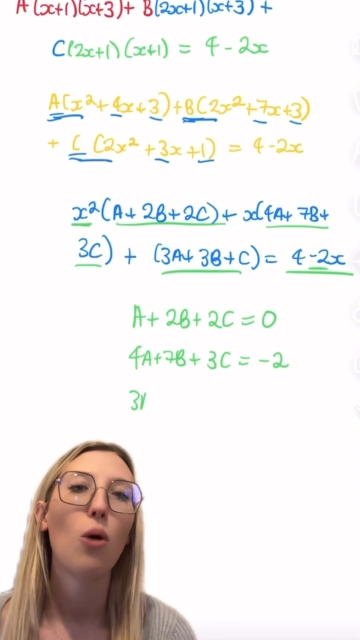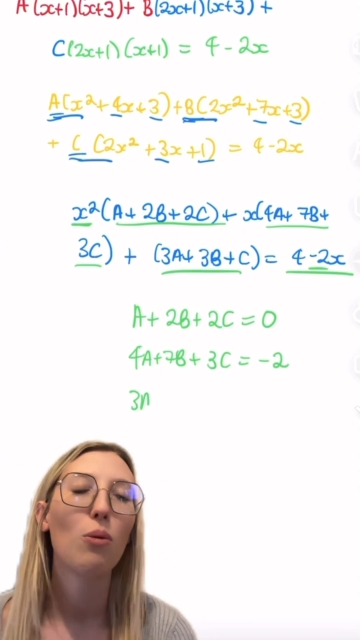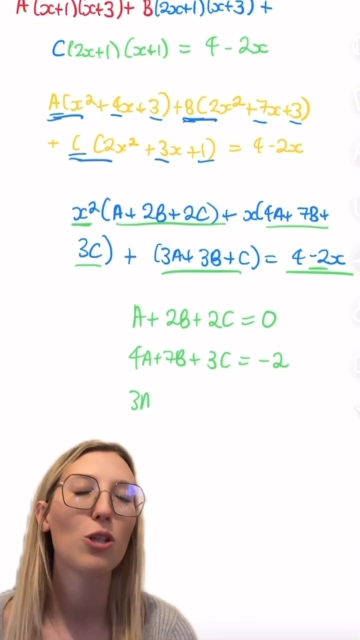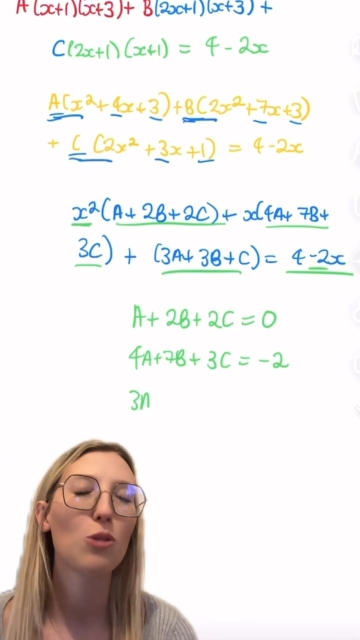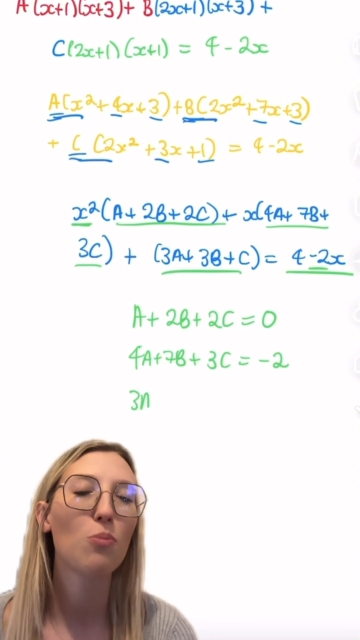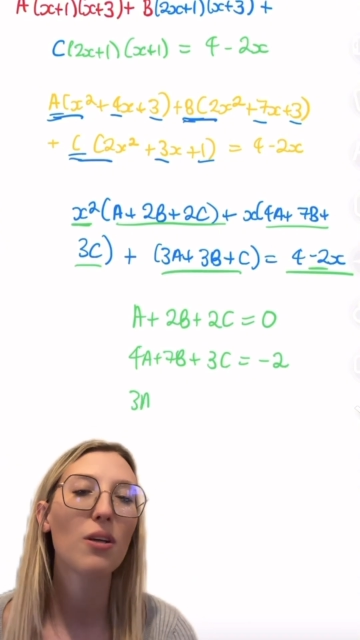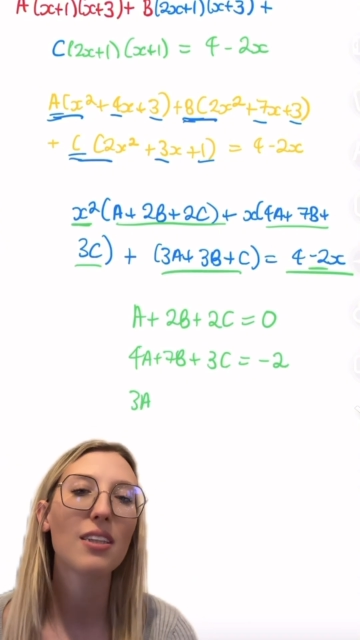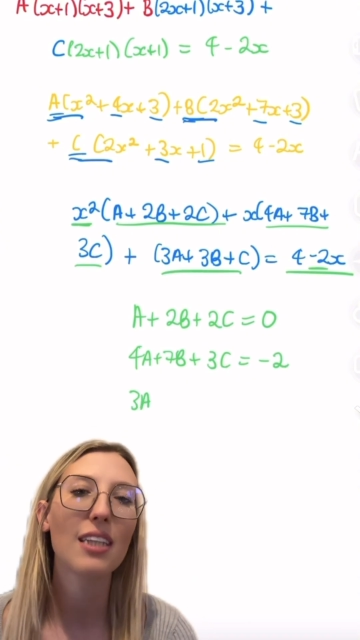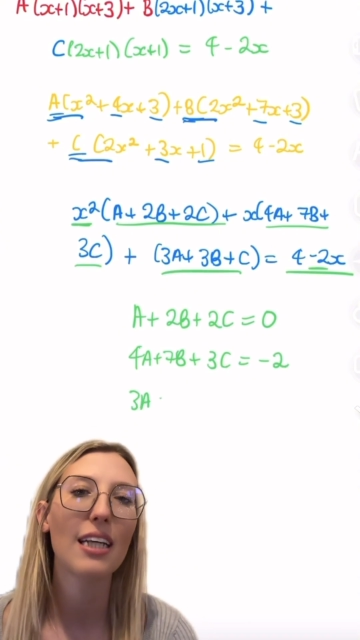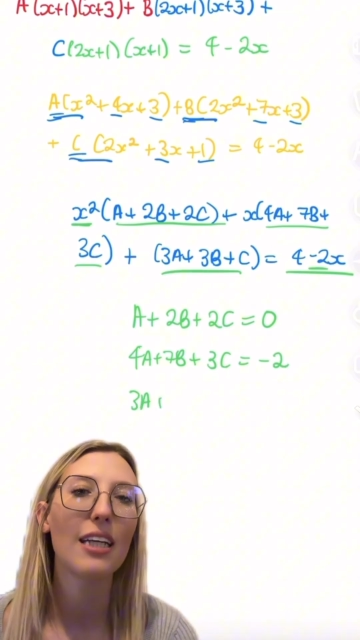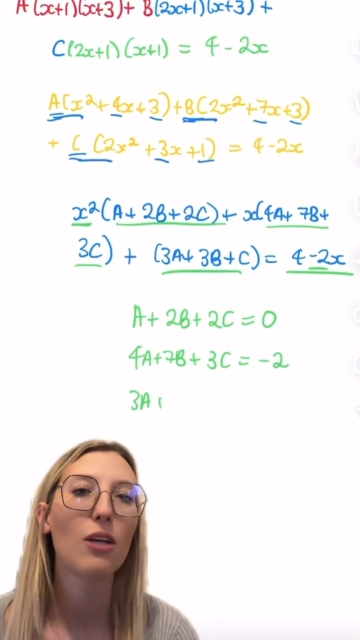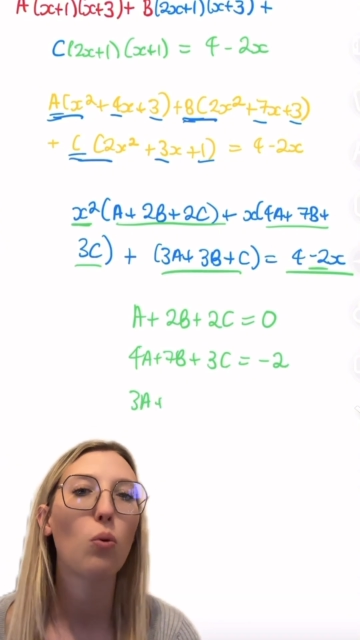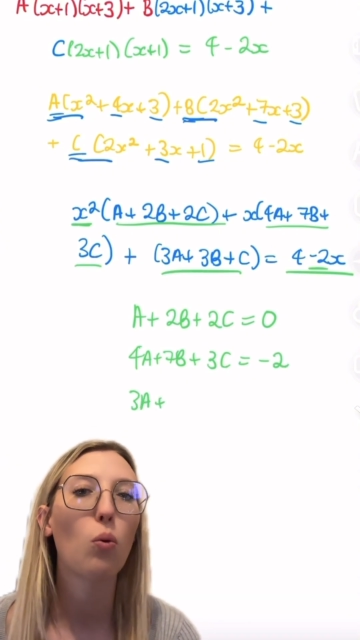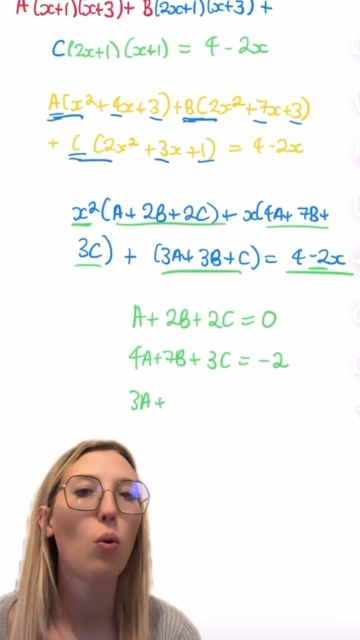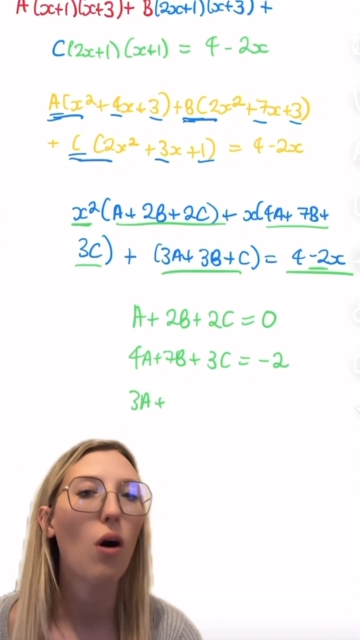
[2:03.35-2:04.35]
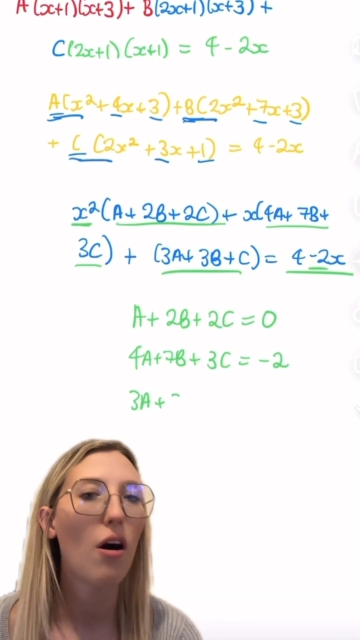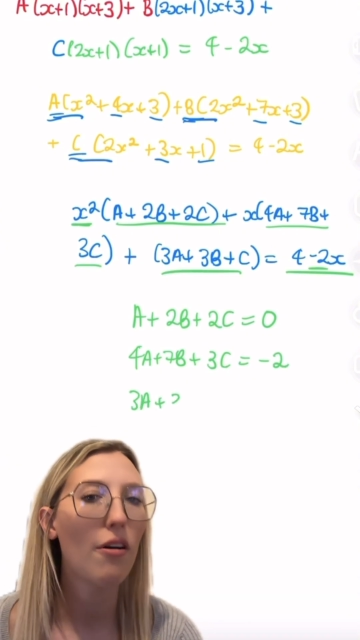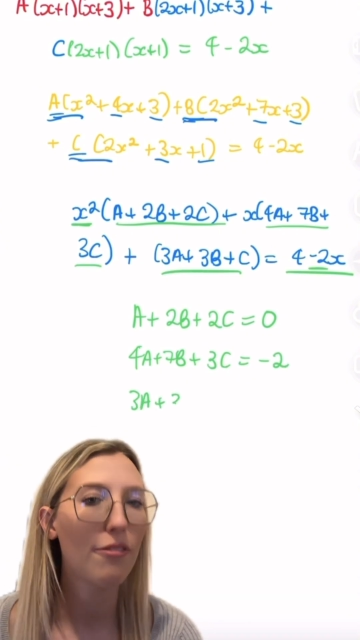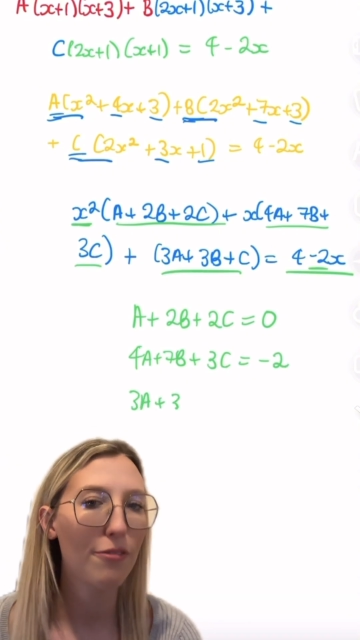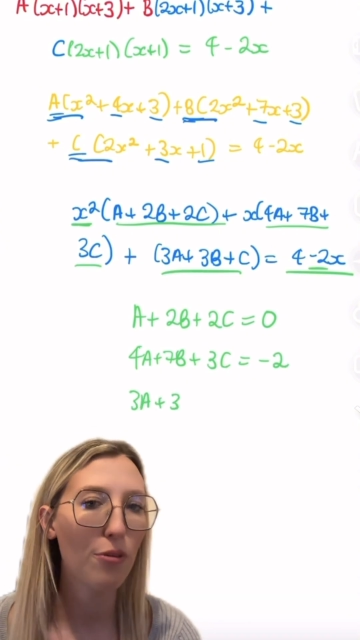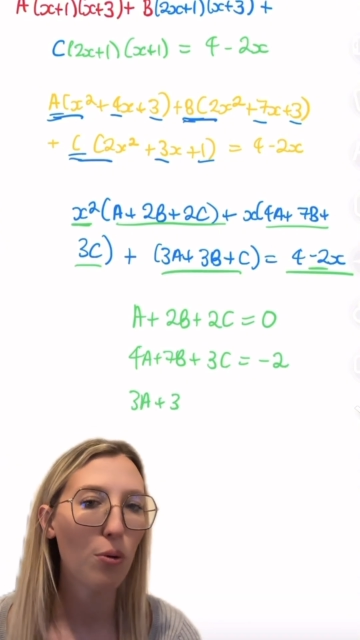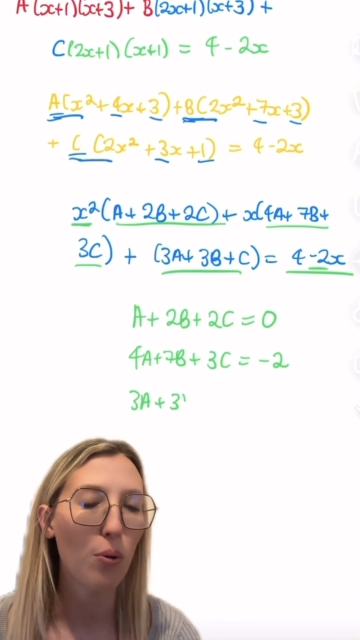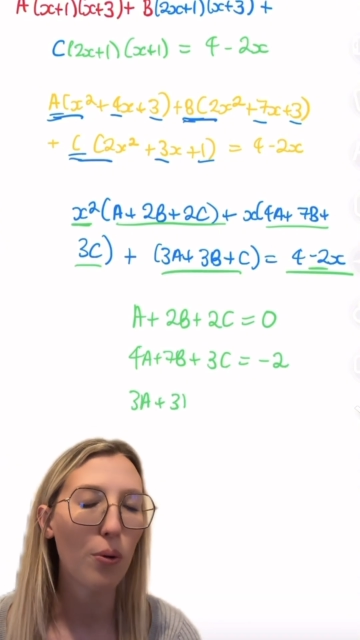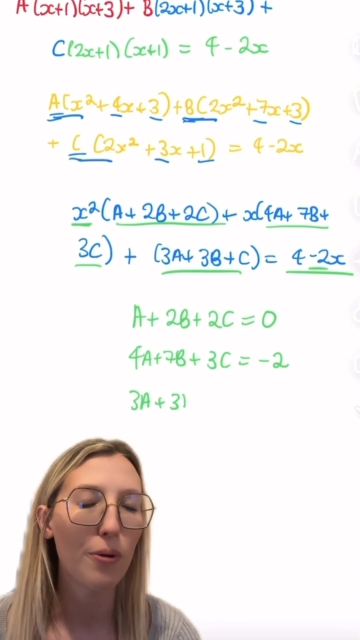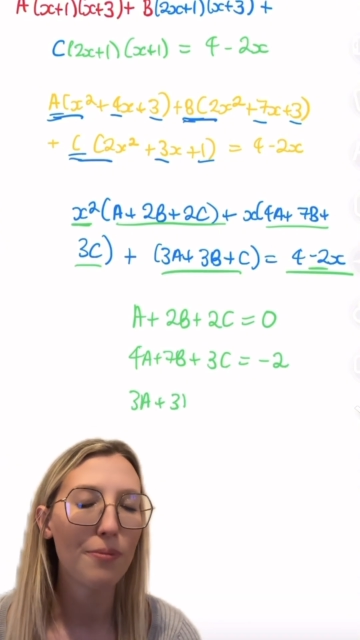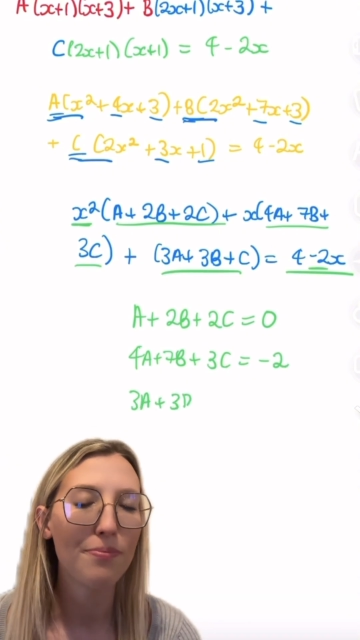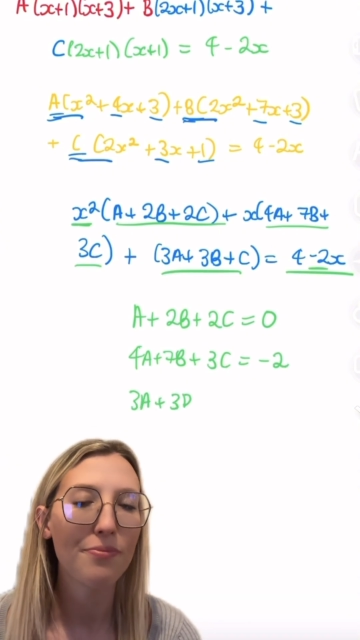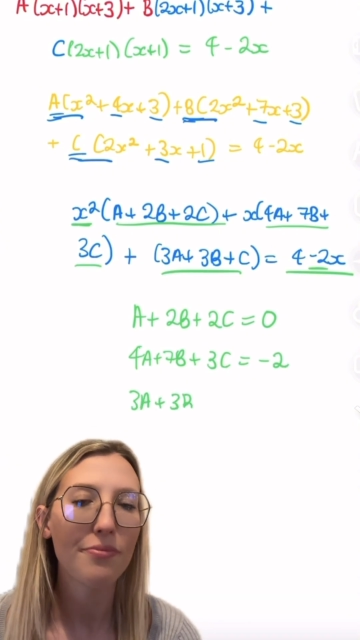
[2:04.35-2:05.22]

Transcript: which must equal our 4.